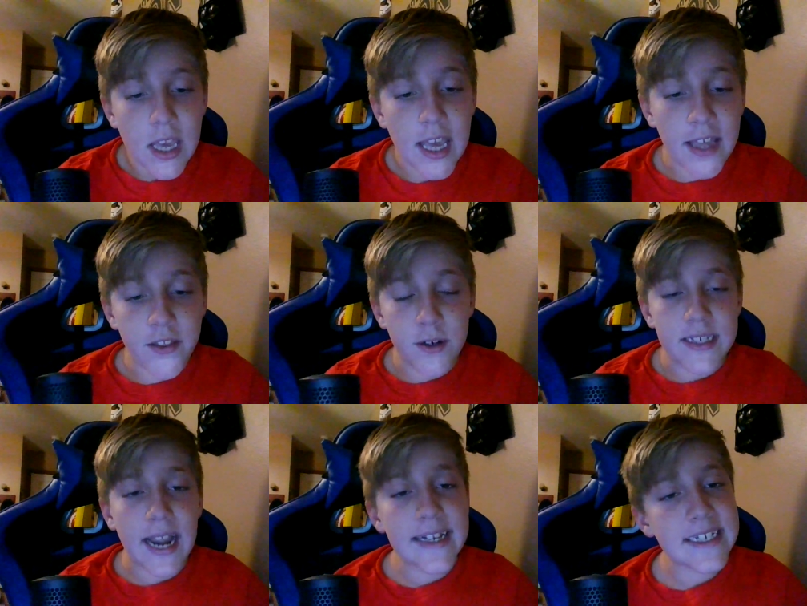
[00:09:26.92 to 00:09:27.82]
and they're
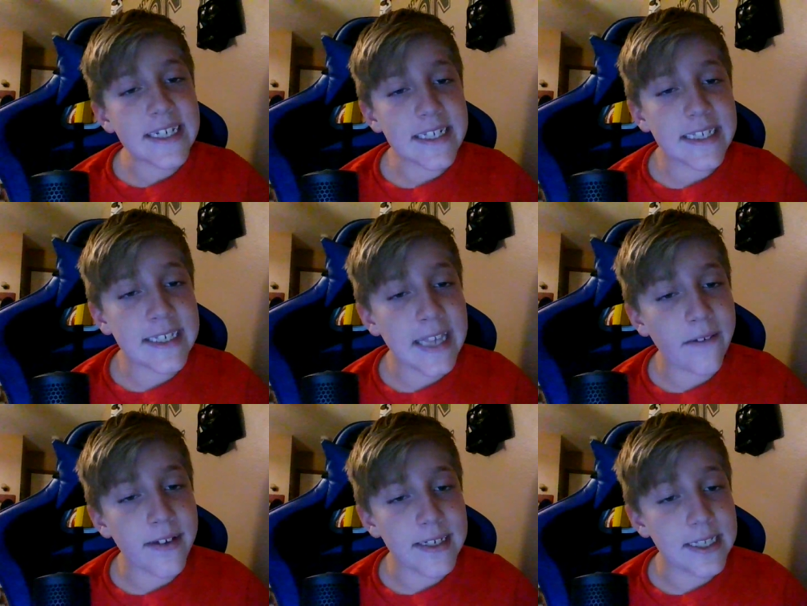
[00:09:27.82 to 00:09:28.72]
19 and
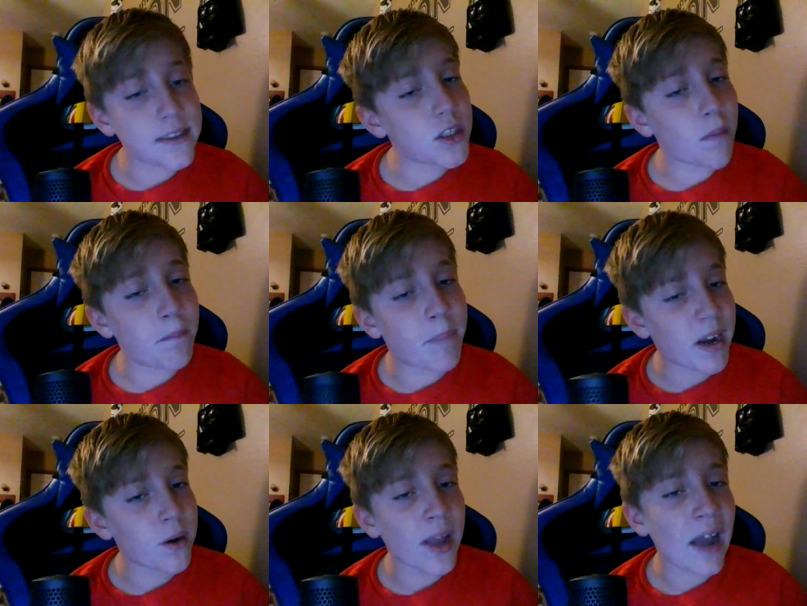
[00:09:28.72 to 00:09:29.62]
17, so
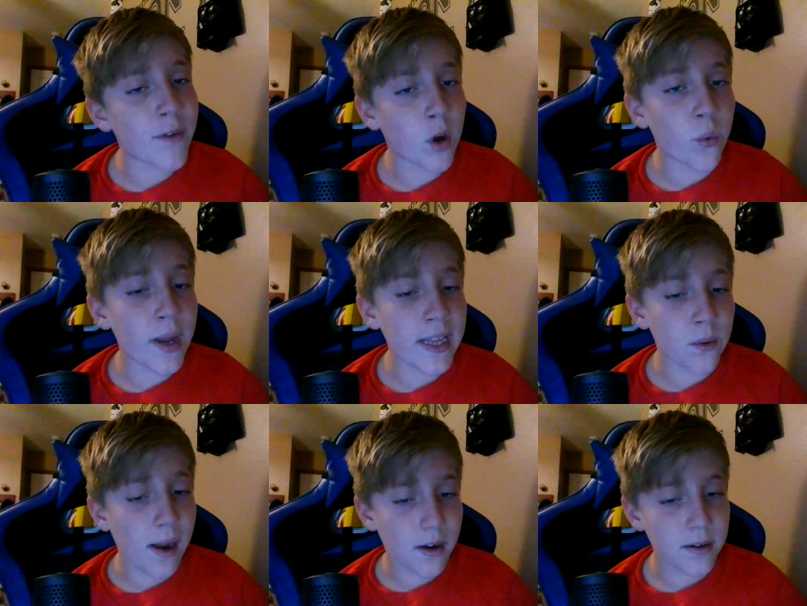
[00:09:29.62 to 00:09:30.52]
barely having a winning
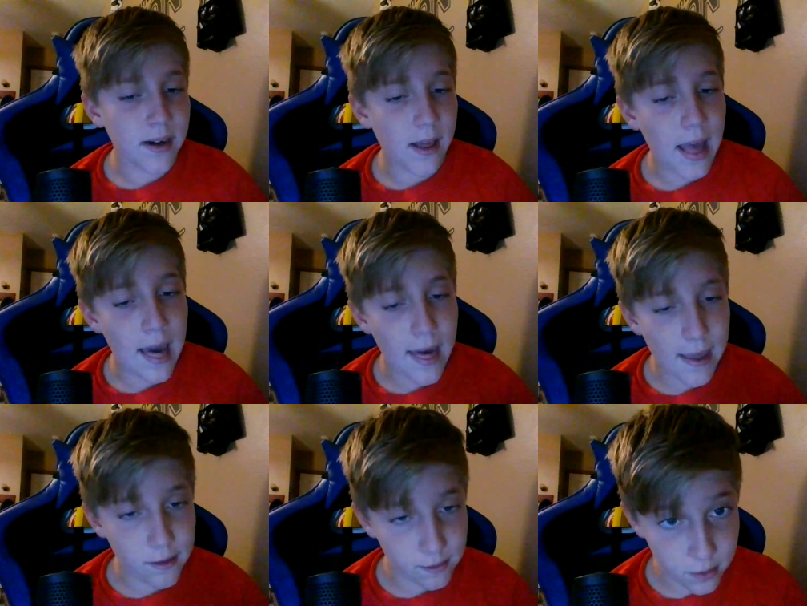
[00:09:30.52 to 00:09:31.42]
record and